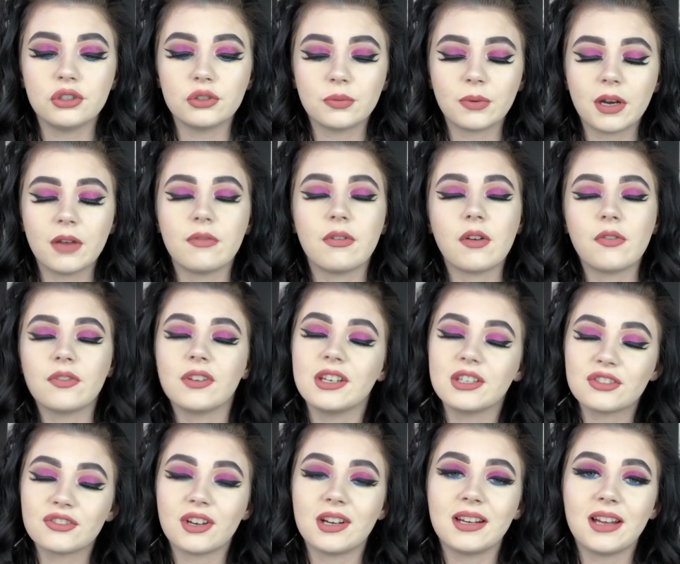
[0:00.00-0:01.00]
Whenever I
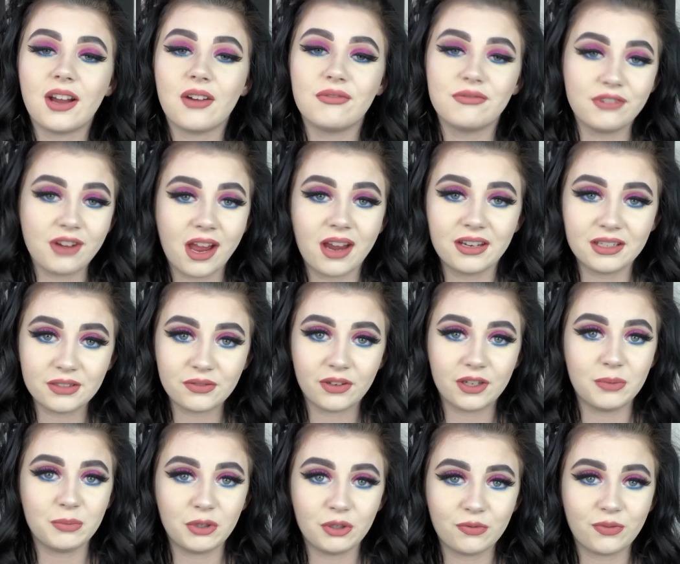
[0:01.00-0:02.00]
first tried out Rihanna's
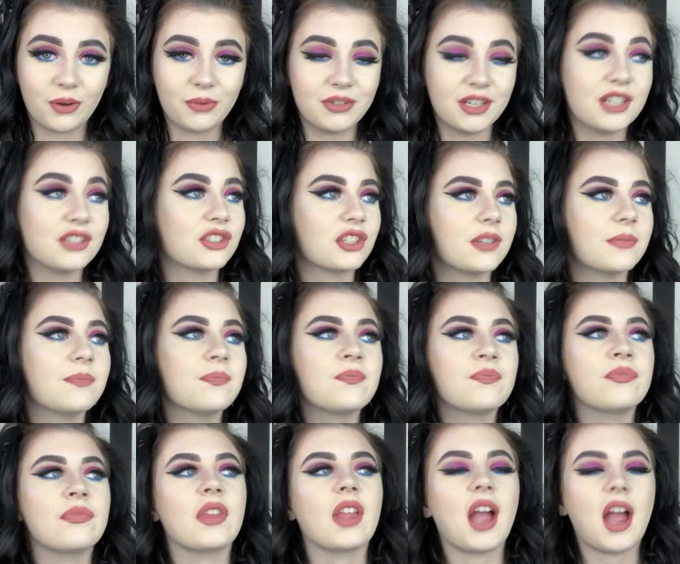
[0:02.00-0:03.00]
Fenty Beauty foundation,
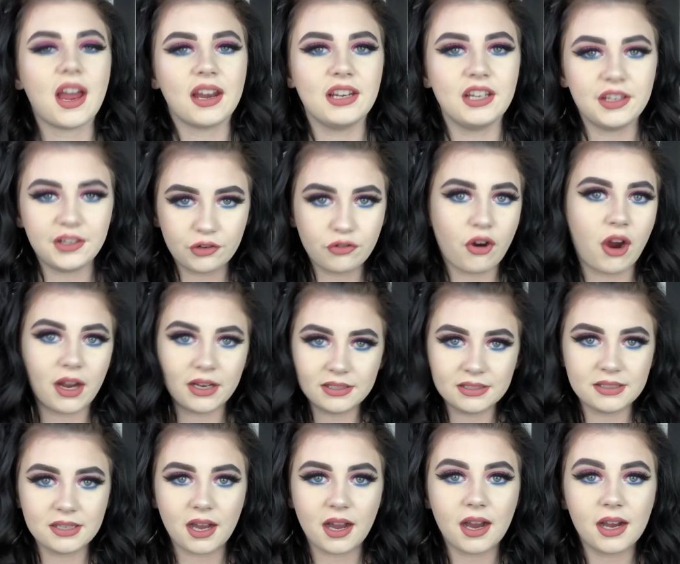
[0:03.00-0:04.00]
I nearly cried and
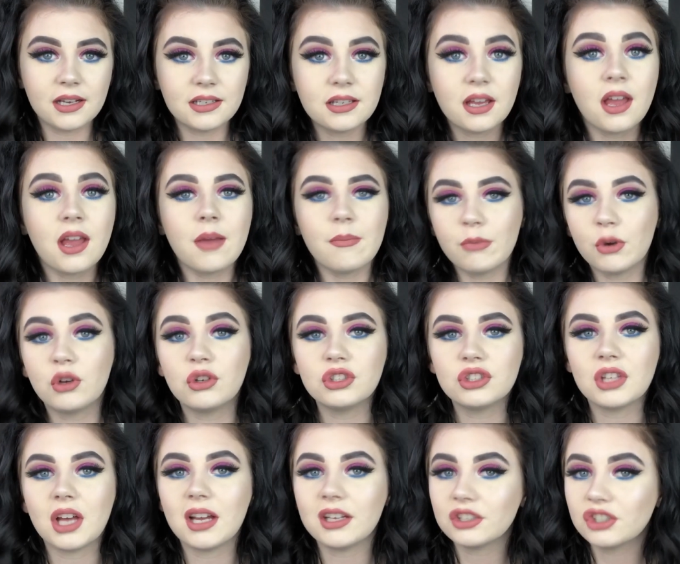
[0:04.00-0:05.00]
died because
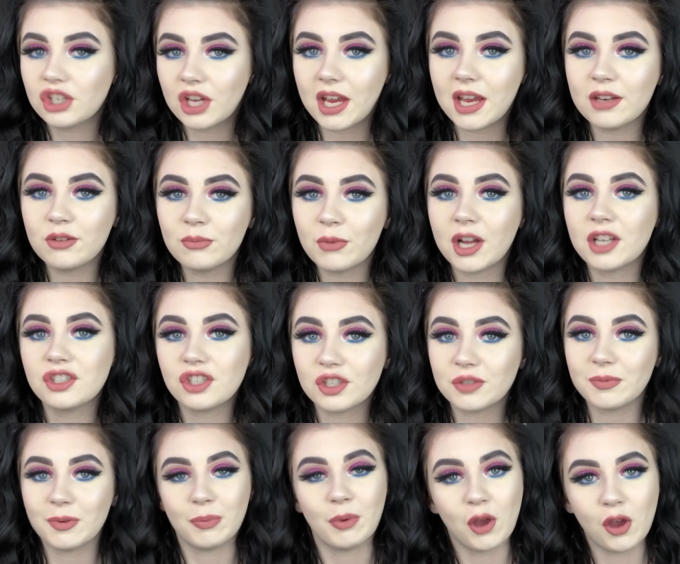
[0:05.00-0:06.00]
that shade matches
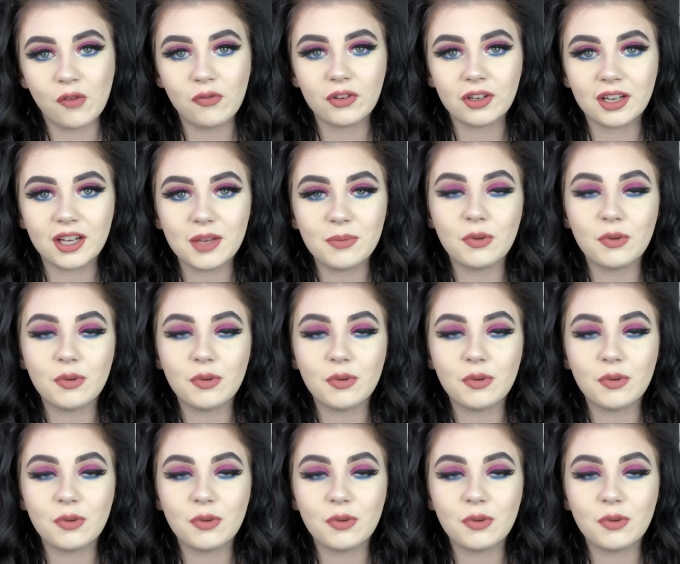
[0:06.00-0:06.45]
me perfectly.